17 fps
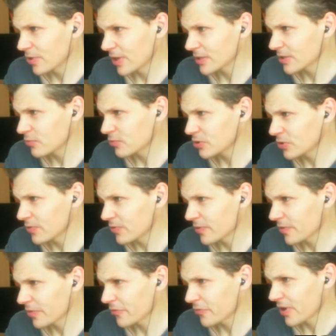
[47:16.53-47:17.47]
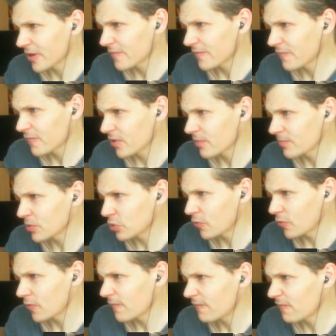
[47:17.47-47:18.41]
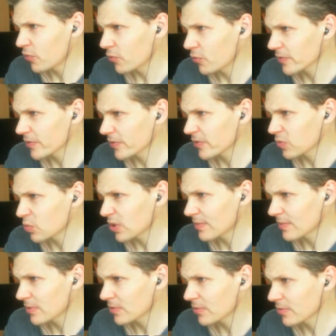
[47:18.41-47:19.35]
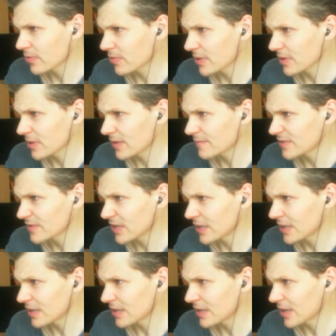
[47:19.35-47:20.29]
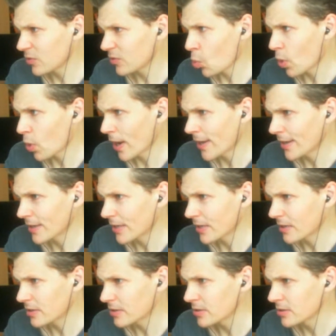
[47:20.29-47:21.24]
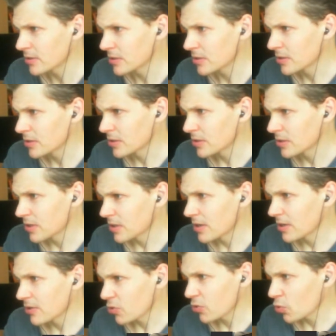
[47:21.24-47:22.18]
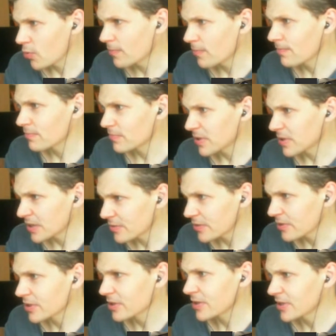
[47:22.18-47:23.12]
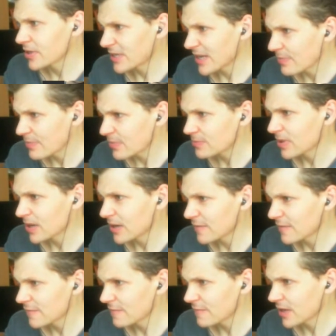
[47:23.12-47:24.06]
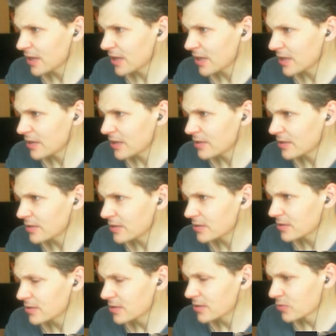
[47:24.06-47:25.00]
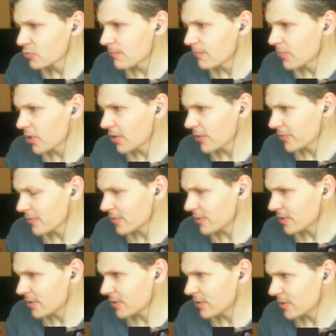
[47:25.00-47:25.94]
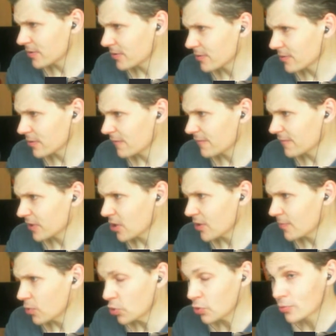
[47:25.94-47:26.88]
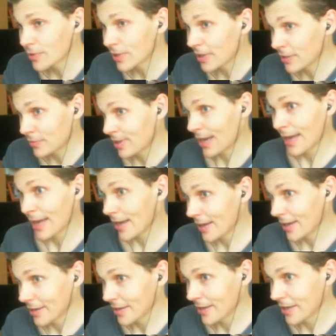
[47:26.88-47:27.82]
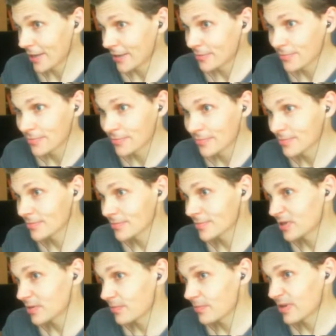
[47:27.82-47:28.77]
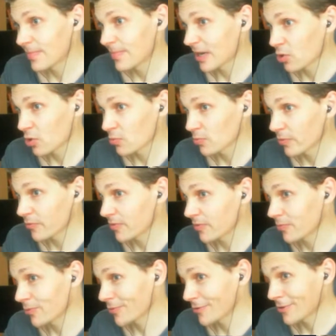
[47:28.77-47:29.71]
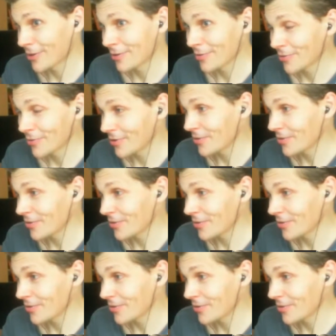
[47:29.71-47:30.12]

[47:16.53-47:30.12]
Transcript: It would actually reduce the threat from your force sweep. It looks like they've taken that away again. And it's all basically a damage buff, and Riposte is off the global cooldown again. It had been back on with 3.0.